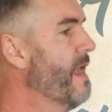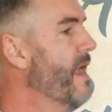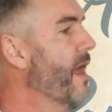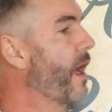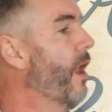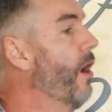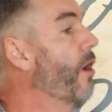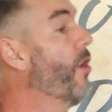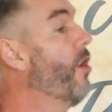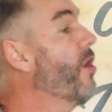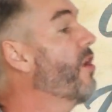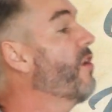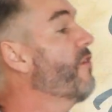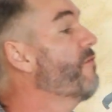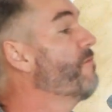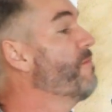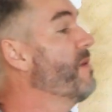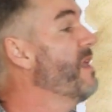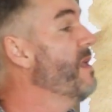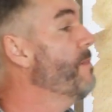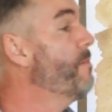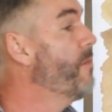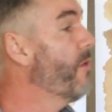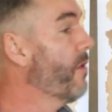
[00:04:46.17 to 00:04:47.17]
A lot of
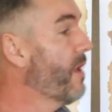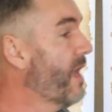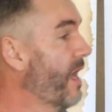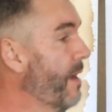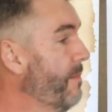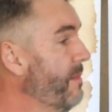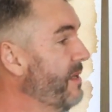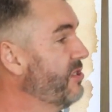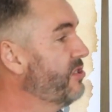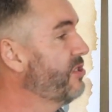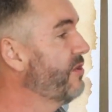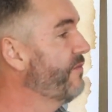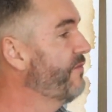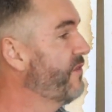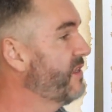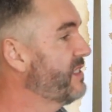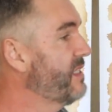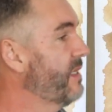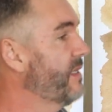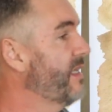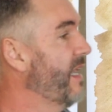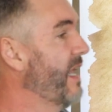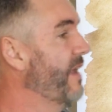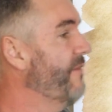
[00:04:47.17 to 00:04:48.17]
people coming to
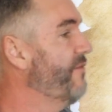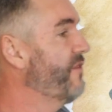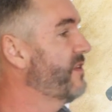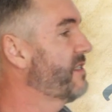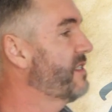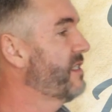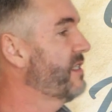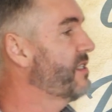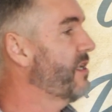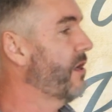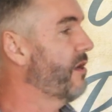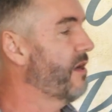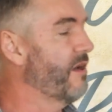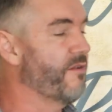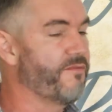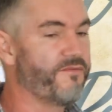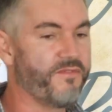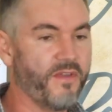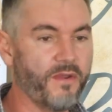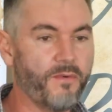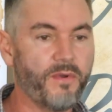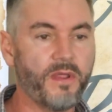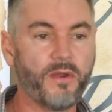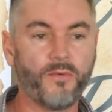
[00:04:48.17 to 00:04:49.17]
visit Ephesus on a
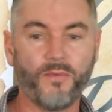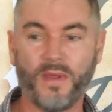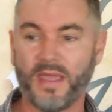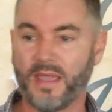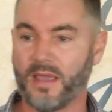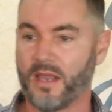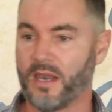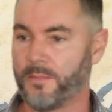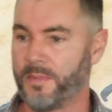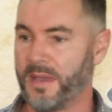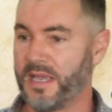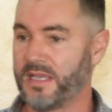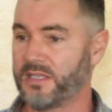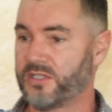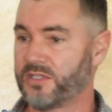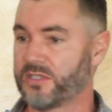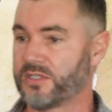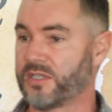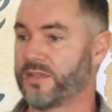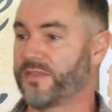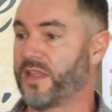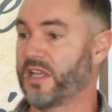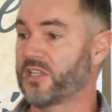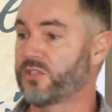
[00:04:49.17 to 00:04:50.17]
very regular
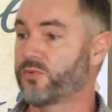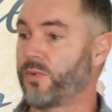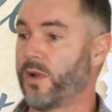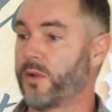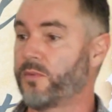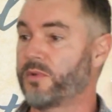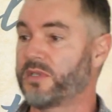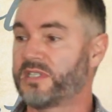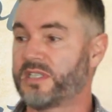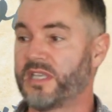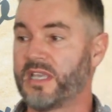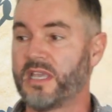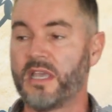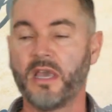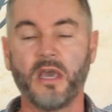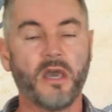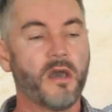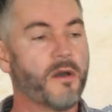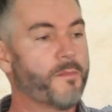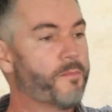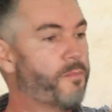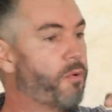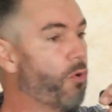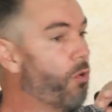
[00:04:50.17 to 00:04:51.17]
basis. And that's why we see
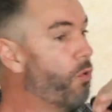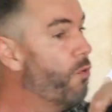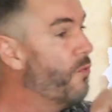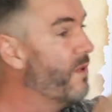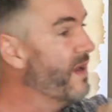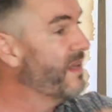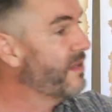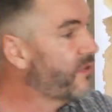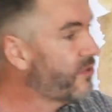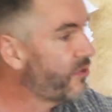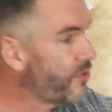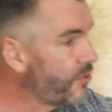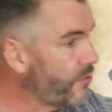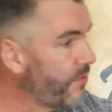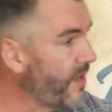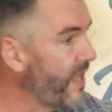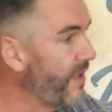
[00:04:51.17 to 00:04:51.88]
Paul went through